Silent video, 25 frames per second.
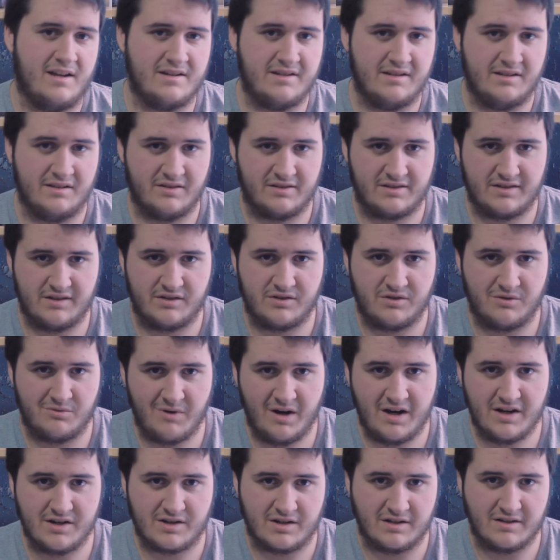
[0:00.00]
ideal
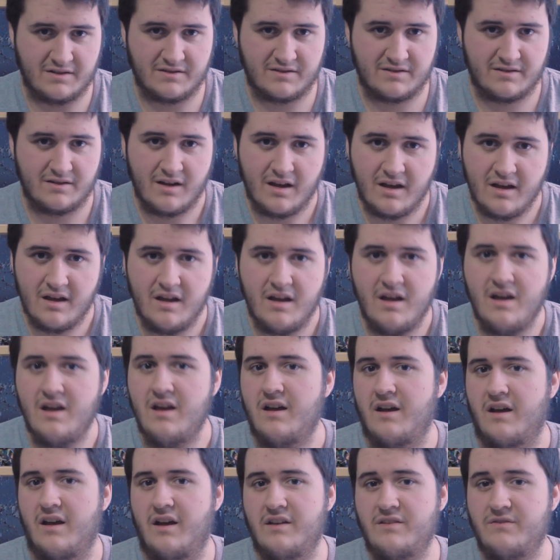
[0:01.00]
situations.
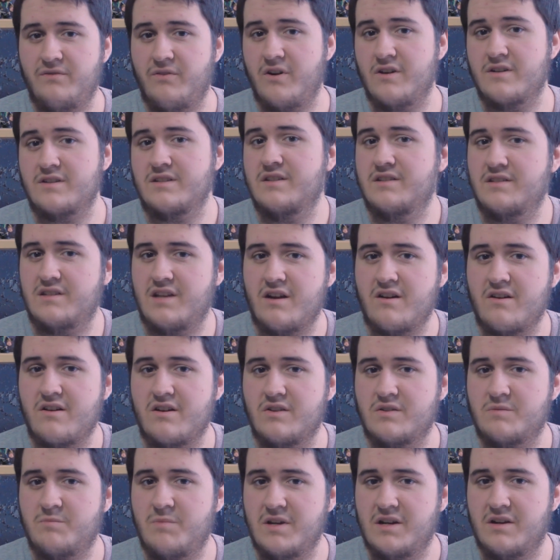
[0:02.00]
As far as the
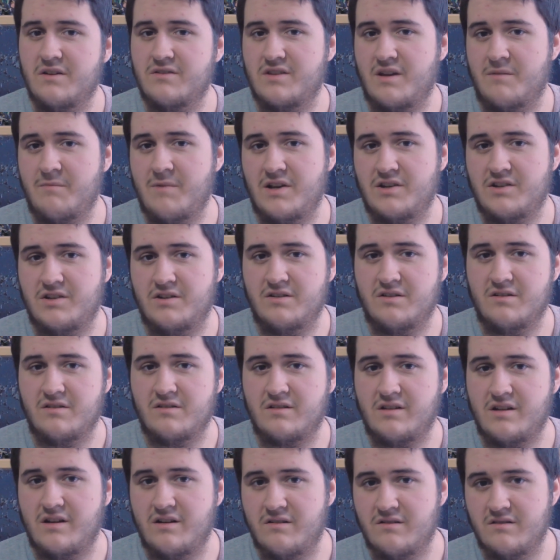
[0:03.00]
stereo speakers I mentioned
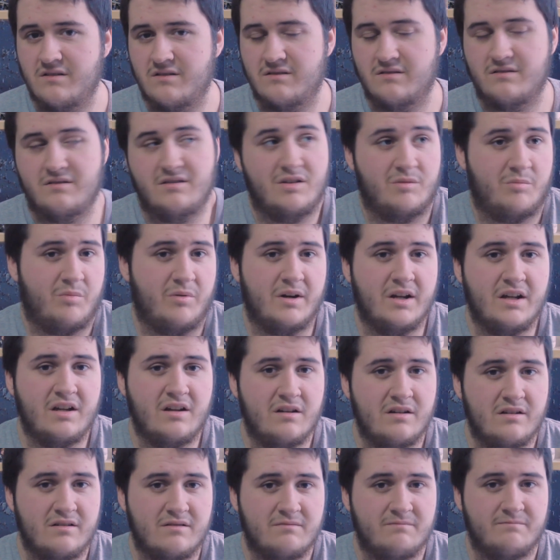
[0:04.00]
earlier, they're pretty
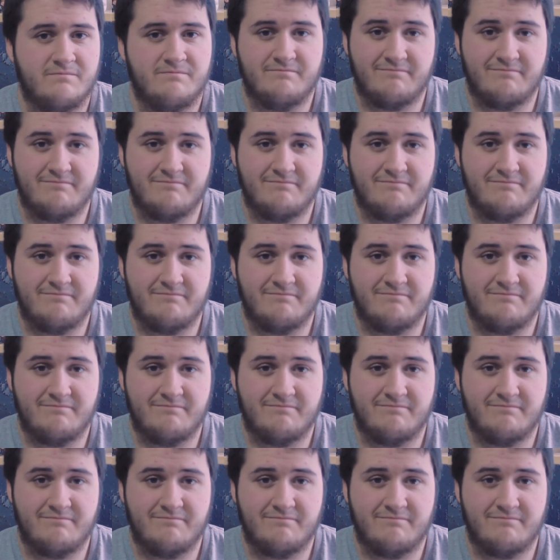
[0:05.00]
good.